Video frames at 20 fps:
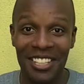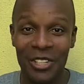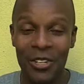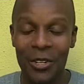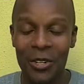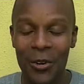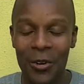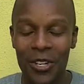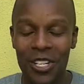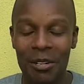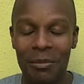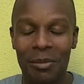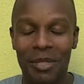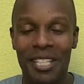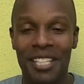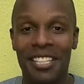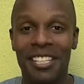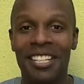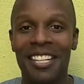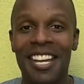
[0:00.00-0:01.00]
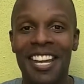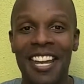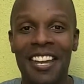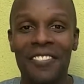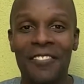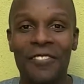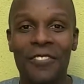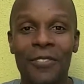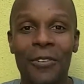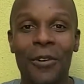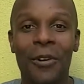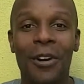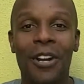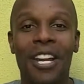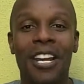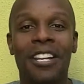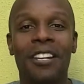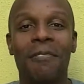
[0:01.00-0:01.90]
you're going to be in for